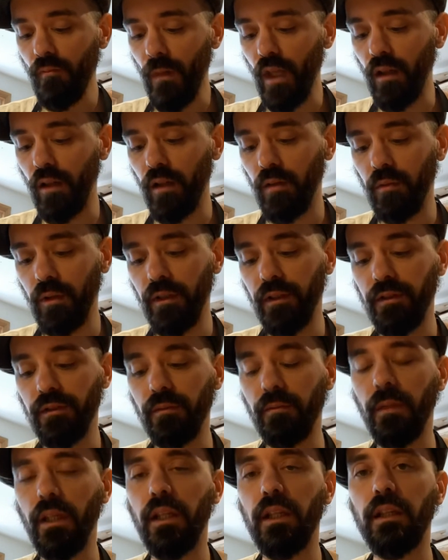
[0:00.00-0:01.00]
wanted
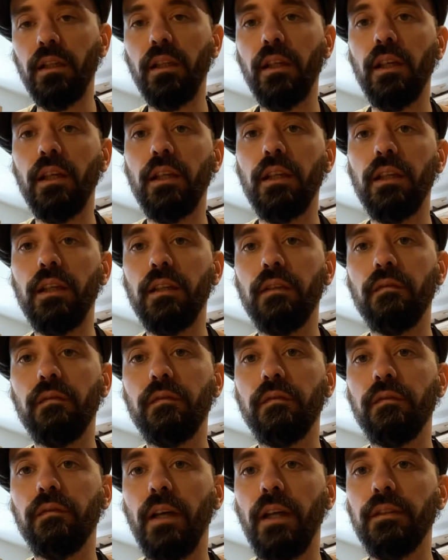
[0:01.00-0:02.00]
to make a
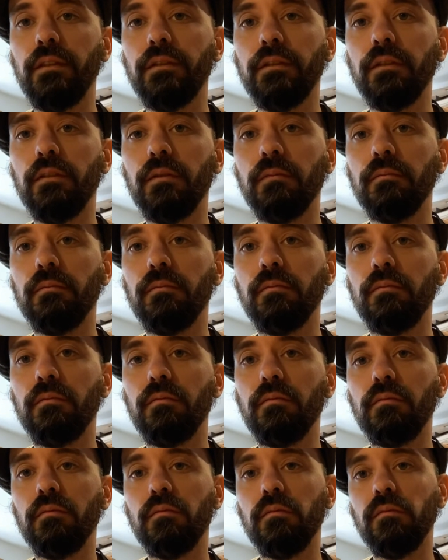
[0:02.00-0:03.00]
phantom,
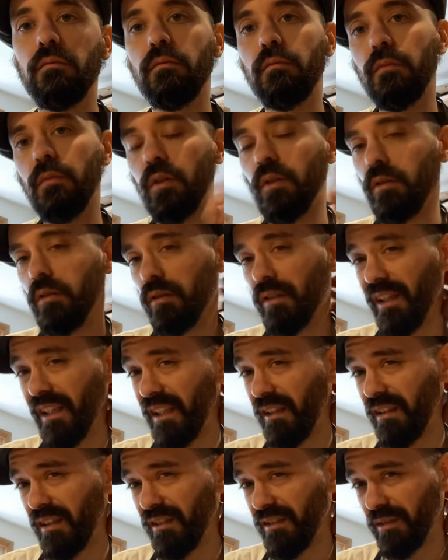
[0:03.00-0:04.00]
or
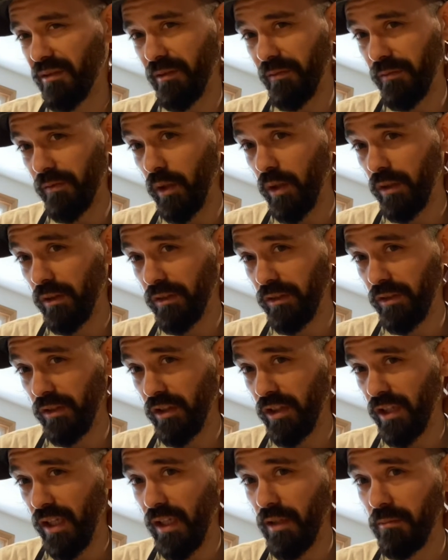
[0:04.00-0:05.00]
a sort of Vox
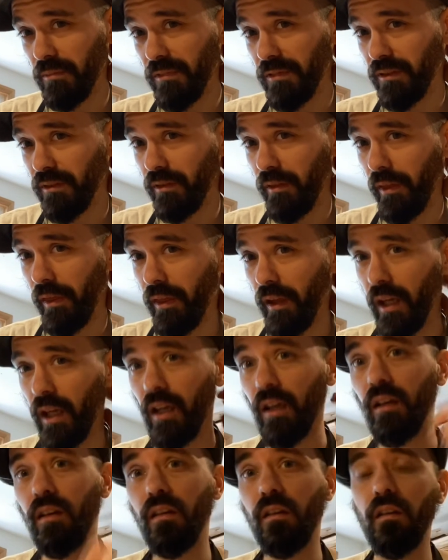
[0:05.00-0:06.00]
shaped
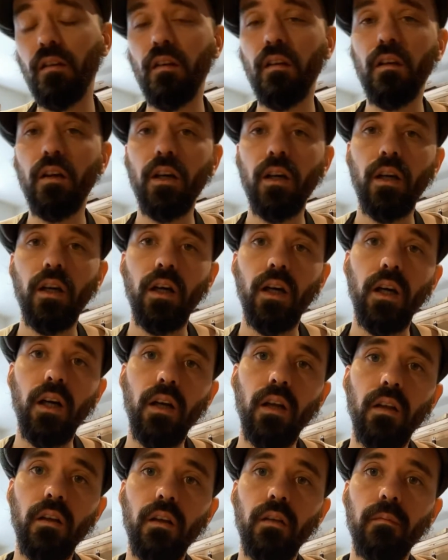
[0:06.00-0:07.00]
thing,
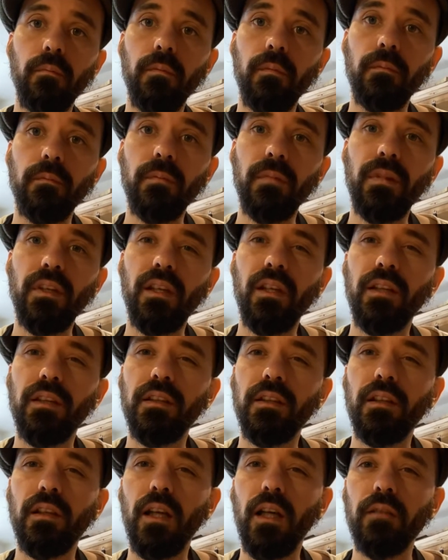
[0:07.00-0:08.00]
and
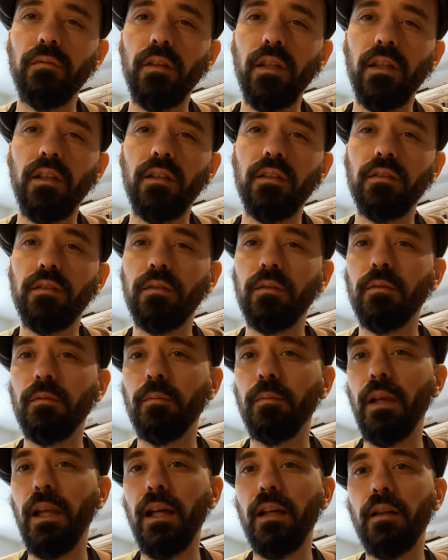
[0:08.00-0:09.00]
then have like a sort
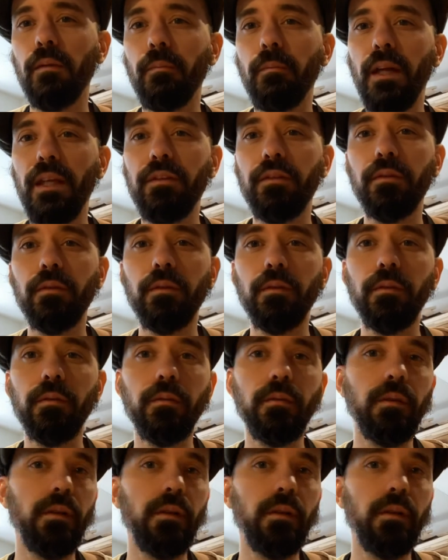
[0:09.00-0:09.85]
of black metal